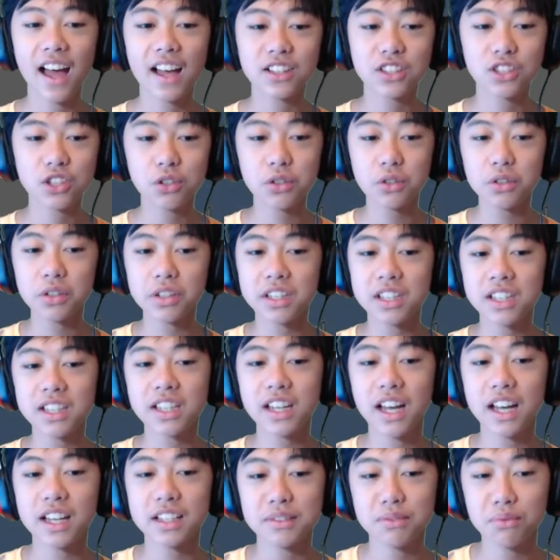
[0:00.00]
Turkey
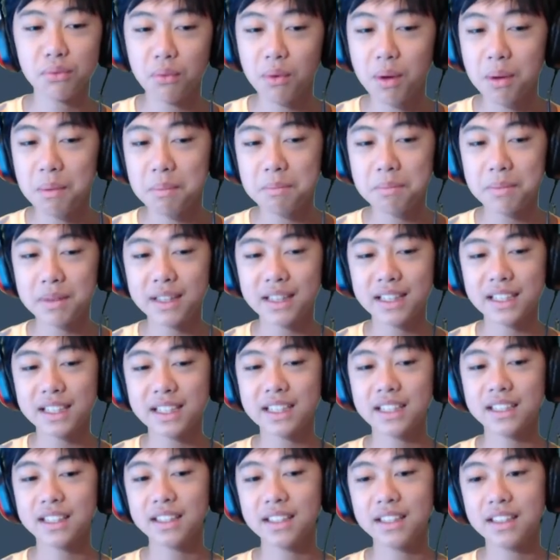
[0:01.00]
has 1
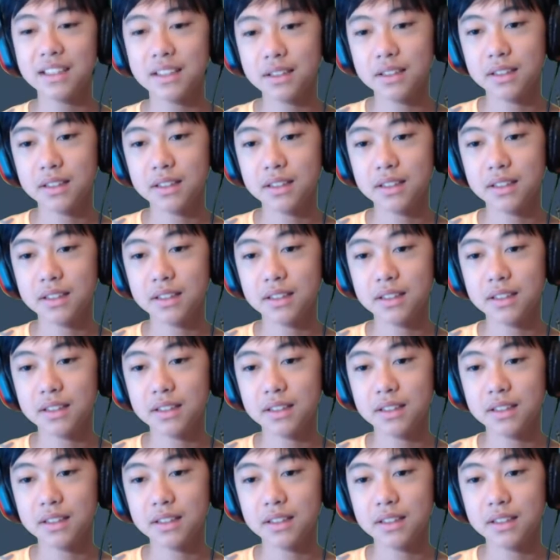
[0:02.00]
million.